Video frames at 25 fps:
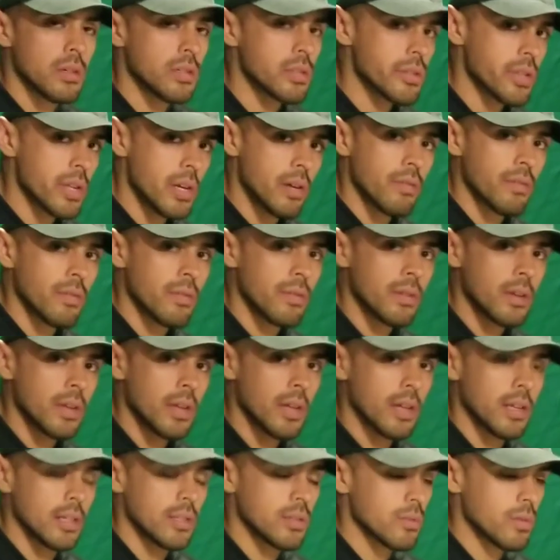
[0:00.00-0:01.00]
stuff.
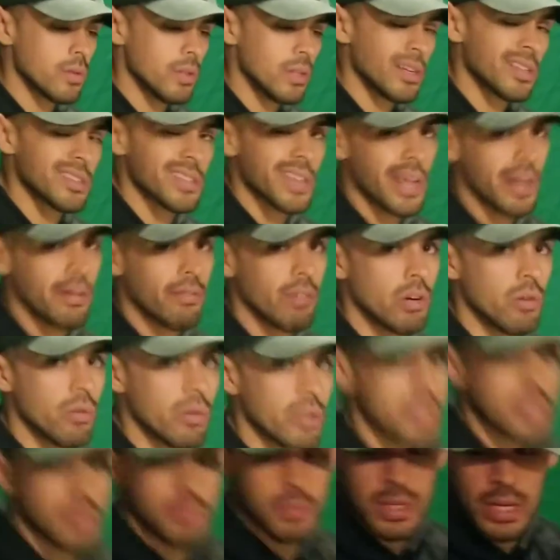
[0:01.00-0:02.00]
Yeah, it's kind of
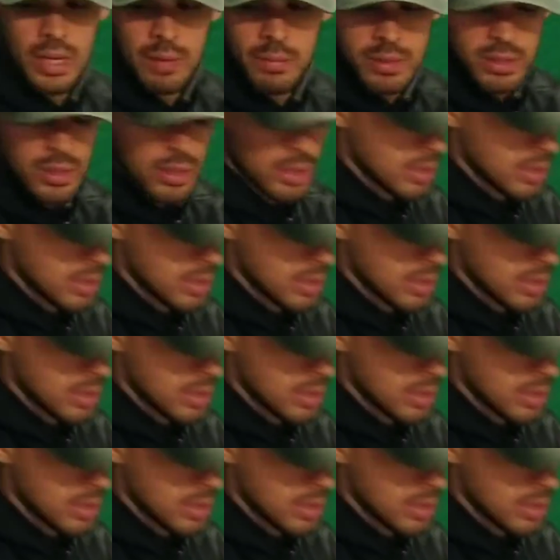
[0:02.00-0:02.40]
annoying sometimes.